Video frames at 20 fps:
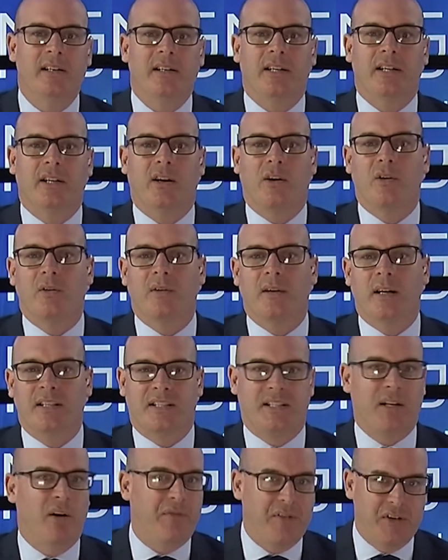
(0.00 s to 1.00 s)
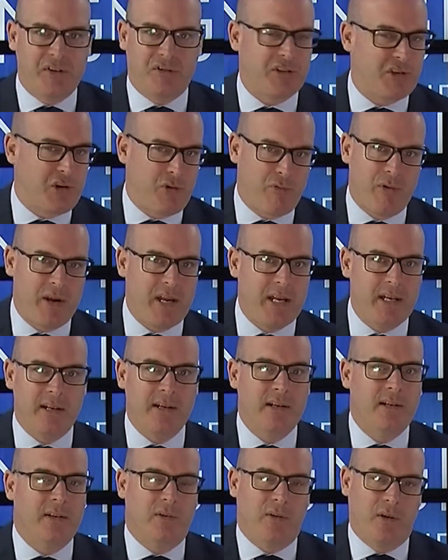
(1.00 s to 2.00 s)
you know, self-interest, greed,
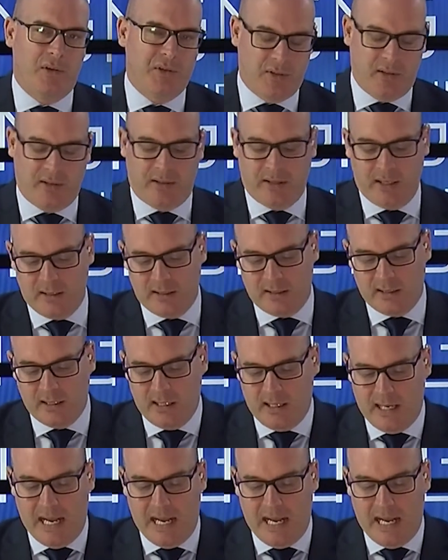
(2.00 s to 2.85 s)
those sort of things.